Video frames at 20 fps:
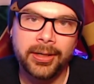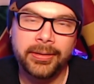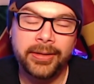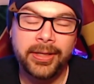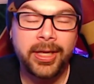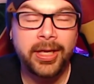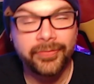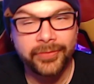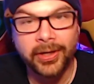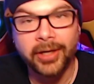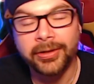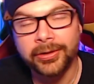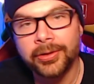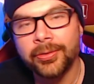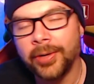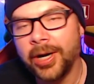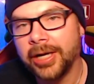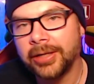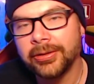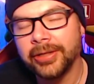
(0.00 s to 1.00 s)
If done
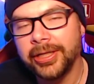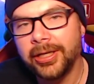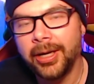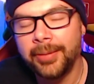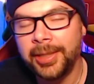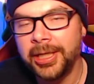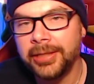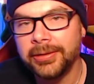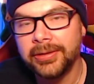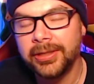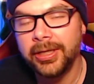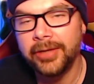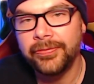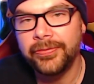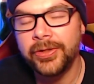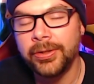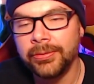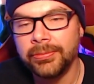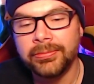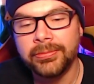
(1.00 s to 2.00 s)
correctly. I mean, if
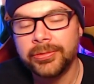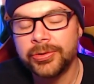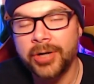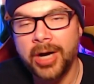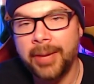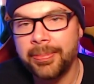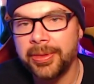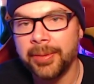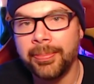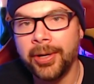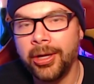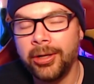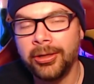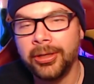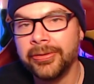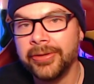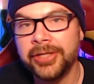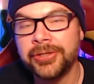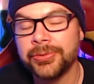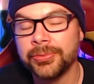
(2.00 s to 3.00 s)
you drop the ball on
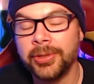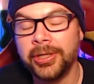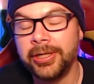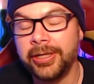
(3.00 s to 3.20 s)
this one,